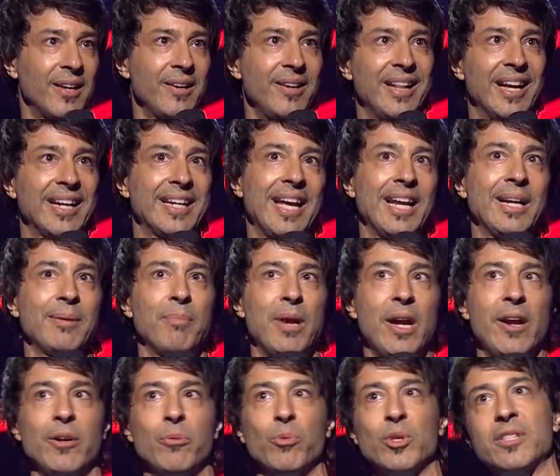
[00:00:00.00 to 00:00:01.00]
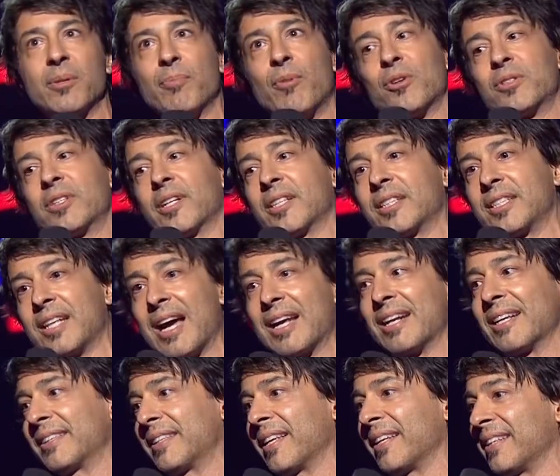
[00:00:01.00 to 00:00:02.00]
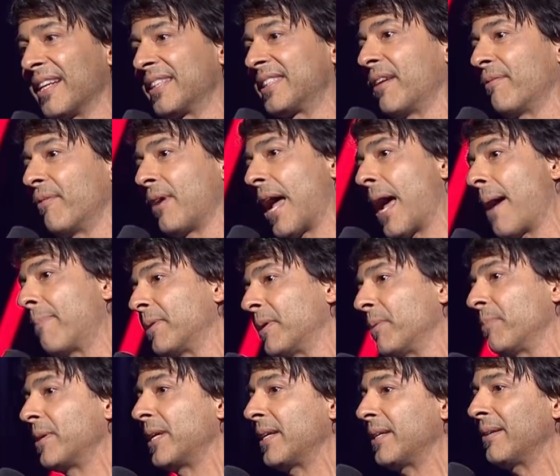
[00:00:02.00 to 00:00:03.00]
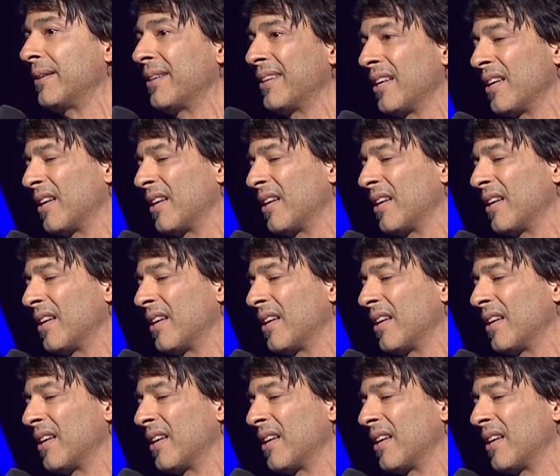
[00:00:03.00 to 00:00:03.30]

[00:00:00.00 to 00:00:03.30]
tell you that getting married was the most exciting thing that's ever happened to me.